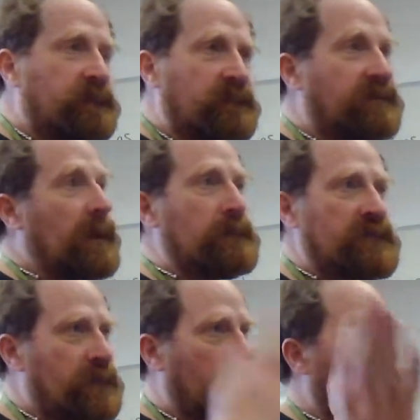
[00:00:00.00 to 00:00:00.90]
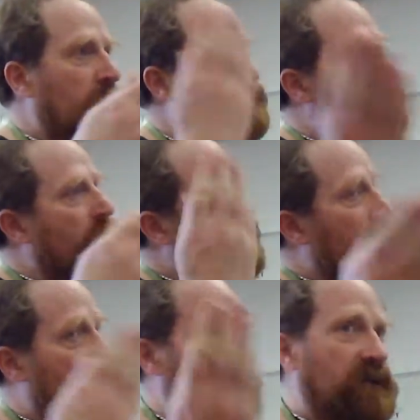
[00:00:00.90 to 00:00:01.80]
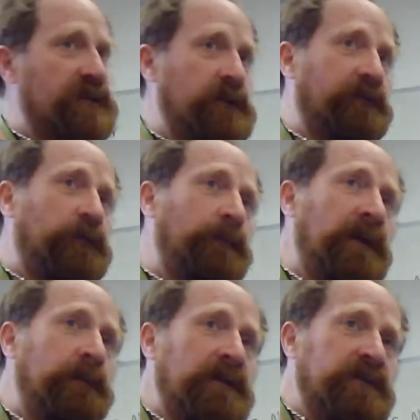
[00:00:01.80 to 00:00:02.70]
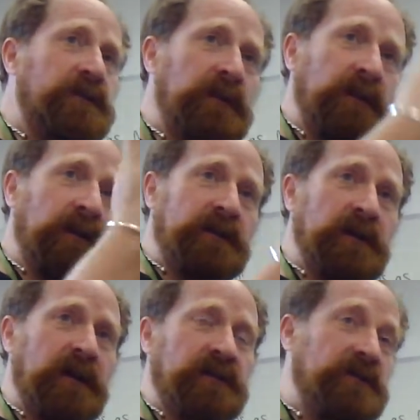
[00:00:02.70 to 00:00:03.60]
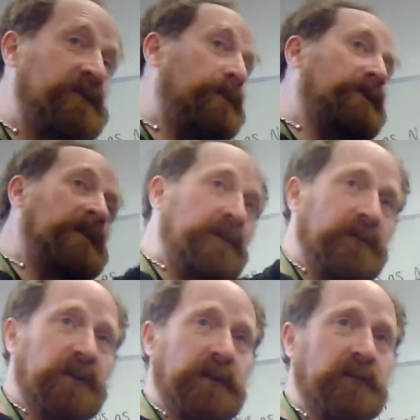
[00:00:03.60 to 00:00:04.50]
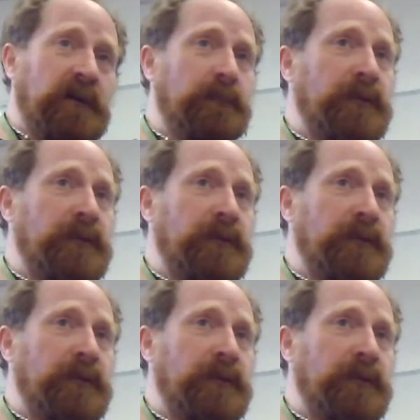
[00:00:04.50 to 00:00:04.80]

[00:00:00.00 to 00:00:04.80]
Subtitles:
flouncing around doing this and kissing a few babies, and then they get elected to something even higher up.